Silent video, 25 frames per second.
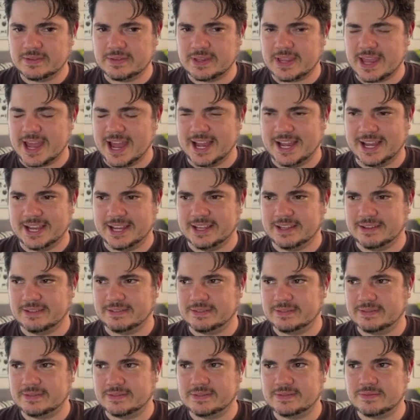uh,
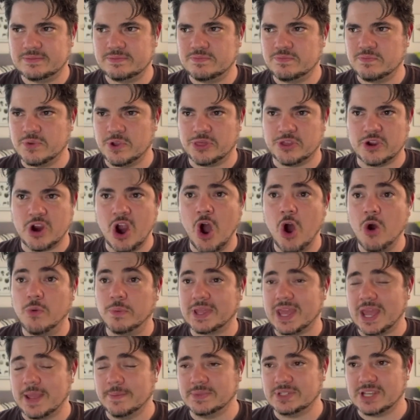put their home
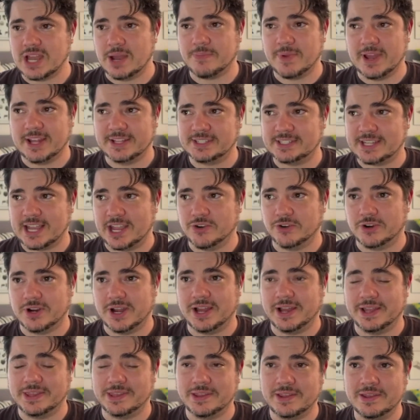games up, etc.?
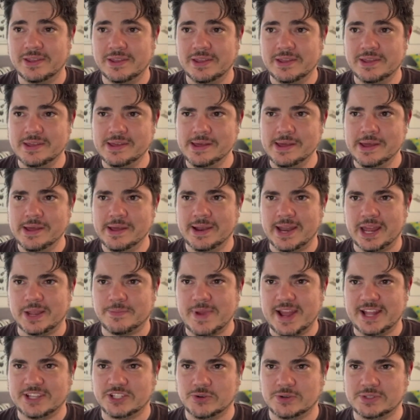And like my
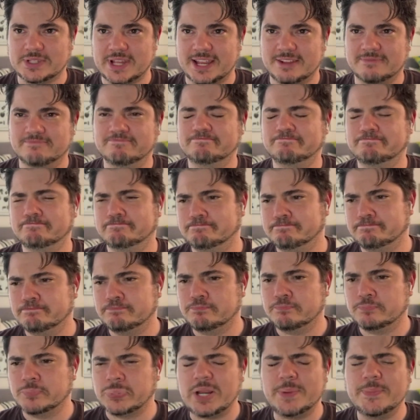answer was like,
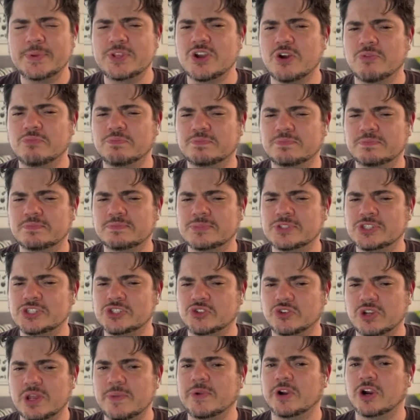probably don't
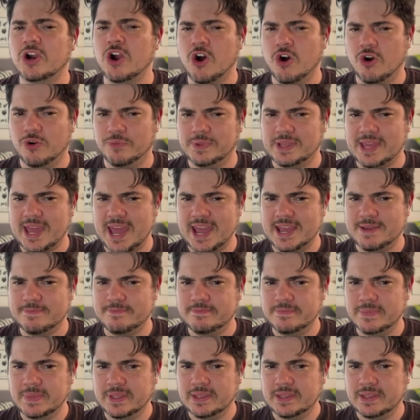stream your home game.